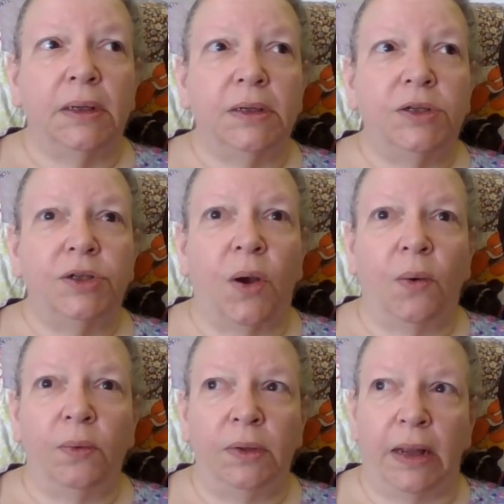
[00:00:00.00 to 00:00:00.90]

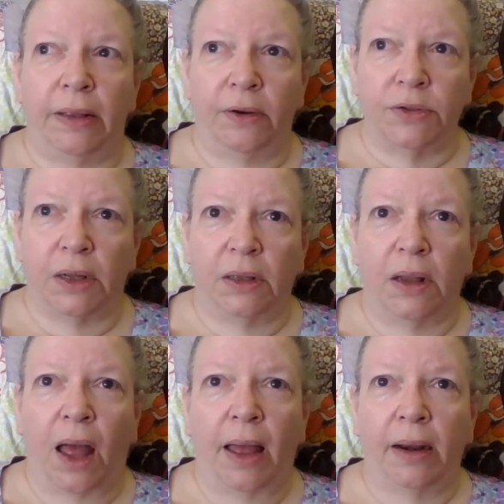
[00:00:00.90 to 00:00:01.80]
So there's a
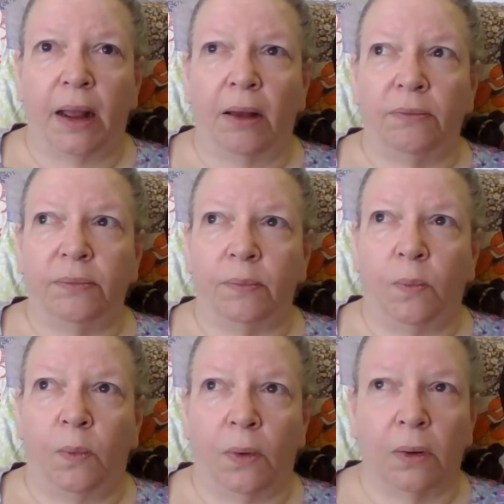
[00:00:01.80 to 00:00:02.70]
lot of
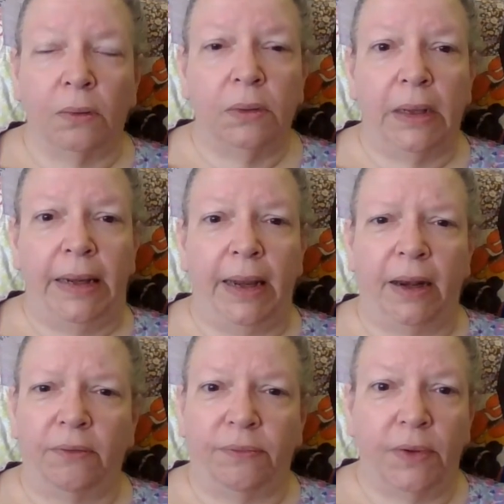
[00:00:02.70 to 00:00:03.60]
worldly
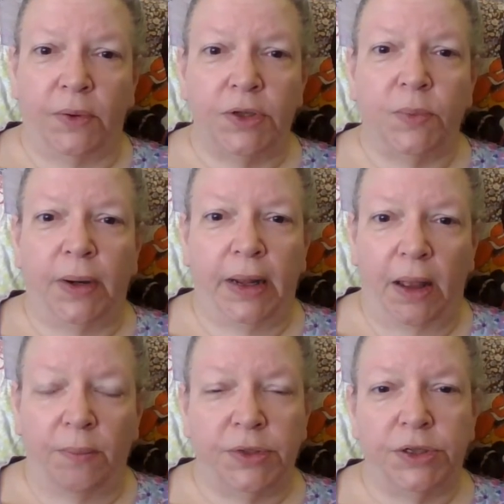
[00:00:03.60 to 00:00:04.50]
influence when it
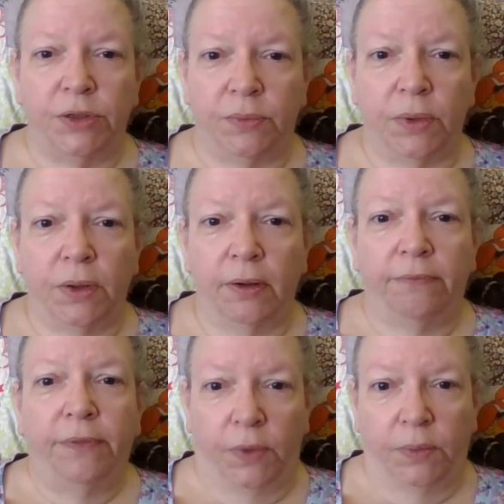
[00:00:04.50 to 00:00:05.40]
comes to
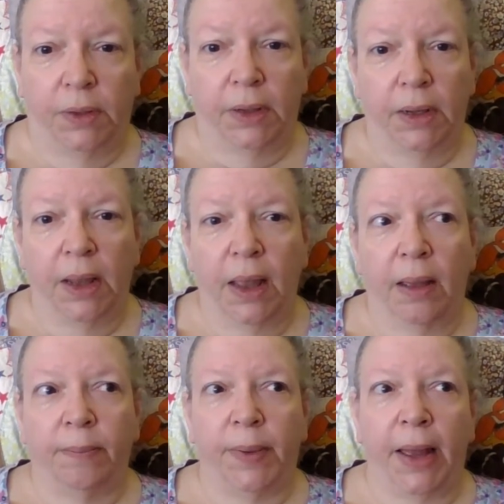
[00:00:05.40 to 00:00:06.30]
food.
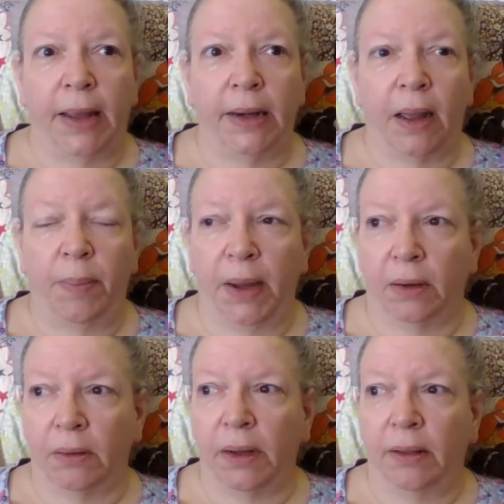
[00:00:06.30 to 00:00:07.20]
But
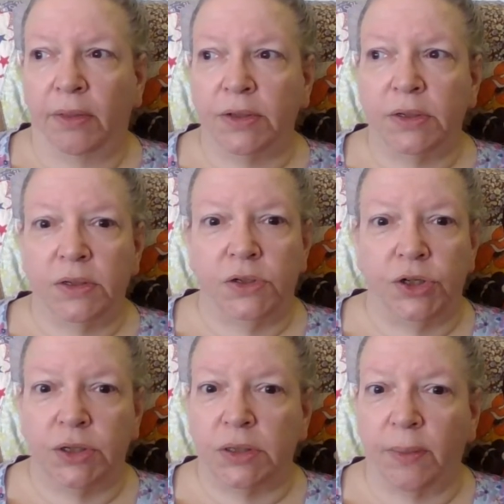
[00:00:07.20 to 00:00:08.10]
apparently, this is
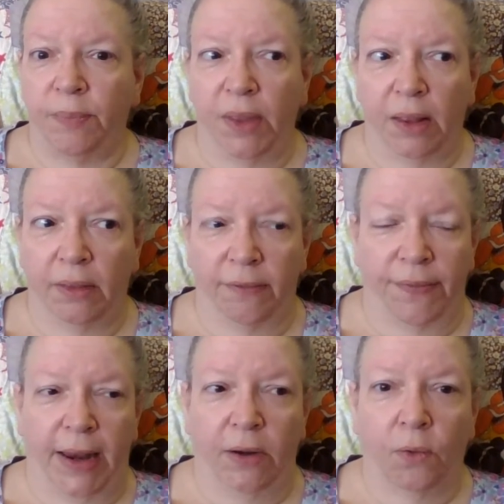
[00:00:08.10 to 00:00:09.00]
just something that
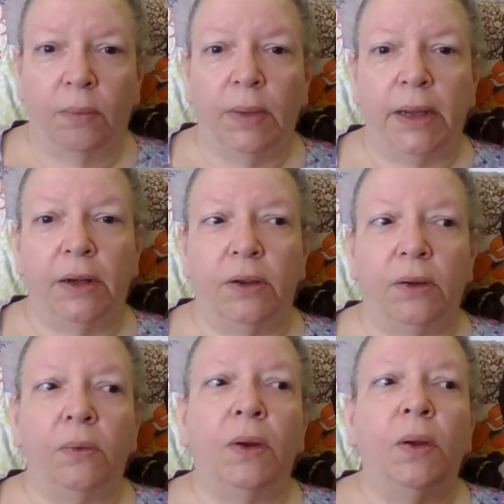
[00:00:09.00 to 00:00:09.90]
they normally
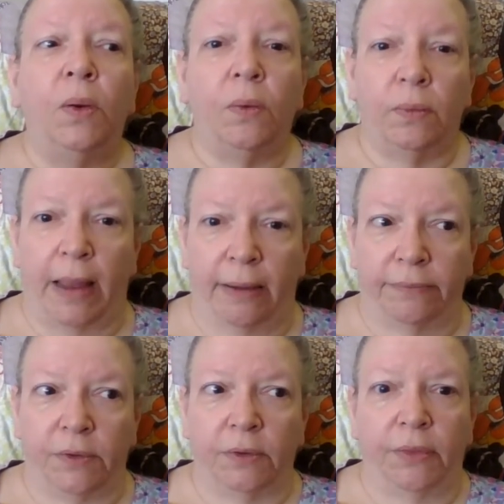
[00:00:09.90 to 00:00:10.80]
do
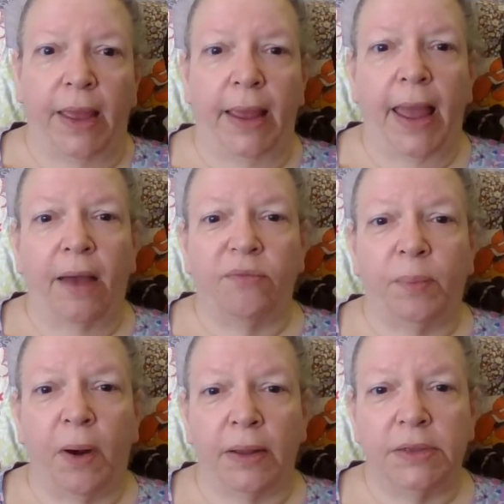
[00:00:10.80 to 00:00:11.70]
after they have
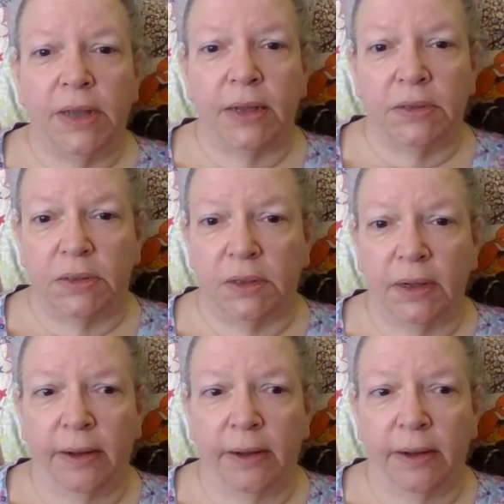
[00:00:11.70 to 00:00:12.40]
processed